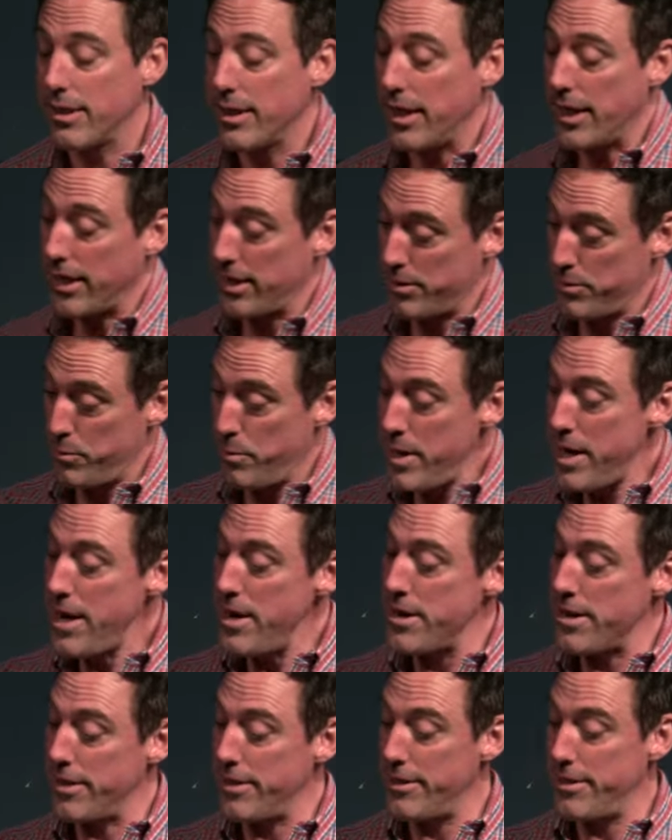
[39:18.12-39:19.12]
It's
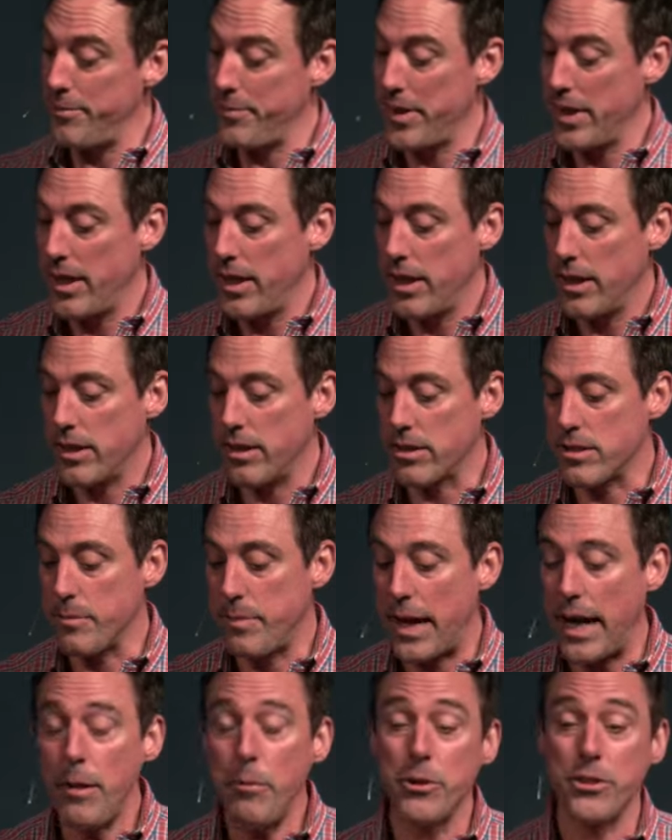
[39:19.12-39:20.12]
weird, because the
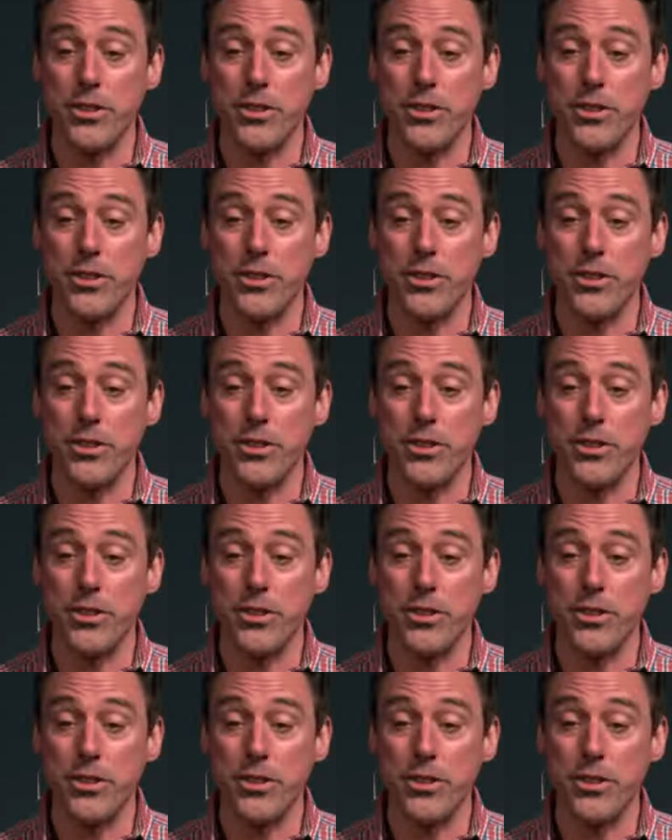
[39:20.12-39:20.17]
Bible